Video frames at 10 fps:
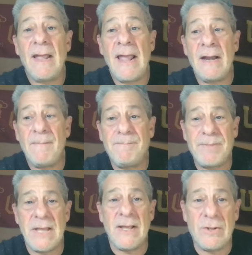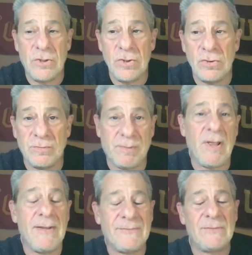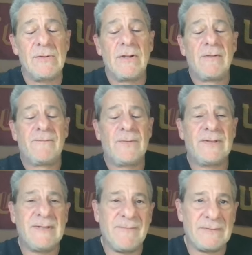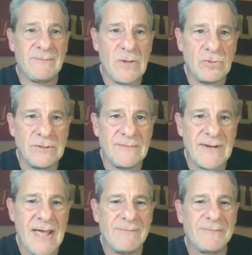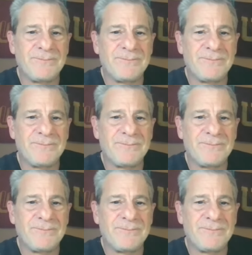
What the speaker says: And a big, huge plus for the defensive coaching staff.